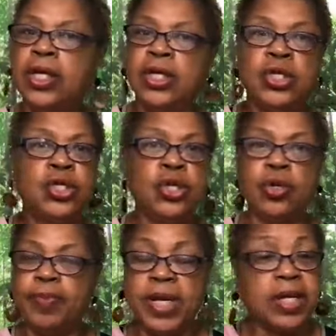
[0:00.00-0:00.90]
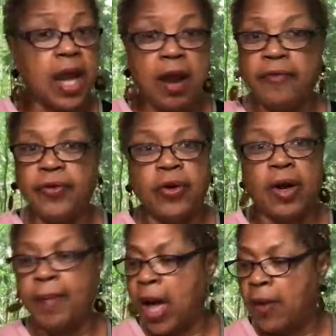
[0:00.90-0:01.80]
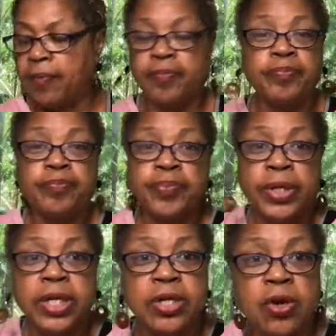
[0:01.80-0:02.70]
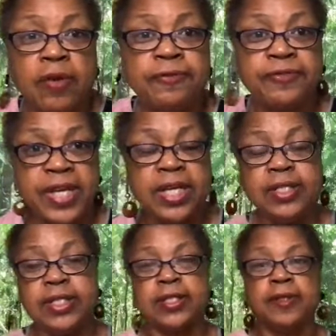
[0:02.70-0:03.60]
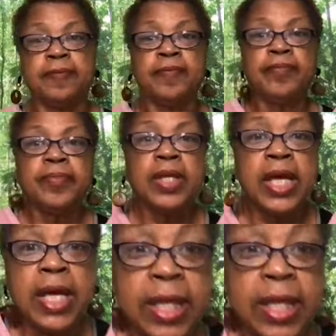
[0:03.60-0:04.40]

you be careful about putting your feet in